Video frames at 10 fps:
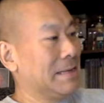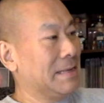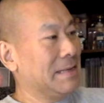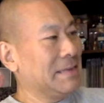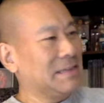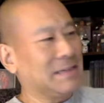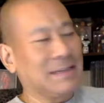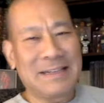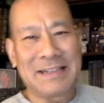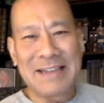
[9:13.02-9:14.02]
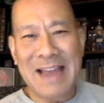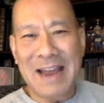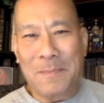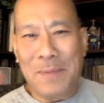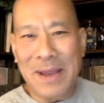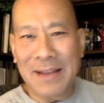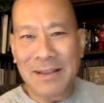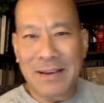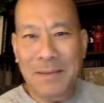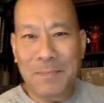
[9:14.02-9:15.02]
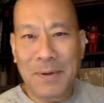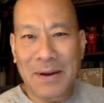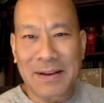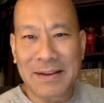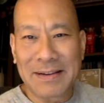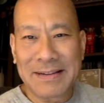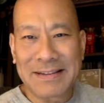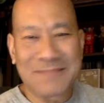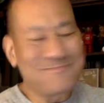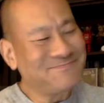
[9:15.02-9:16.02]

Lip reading: this is not a bad looking book. So,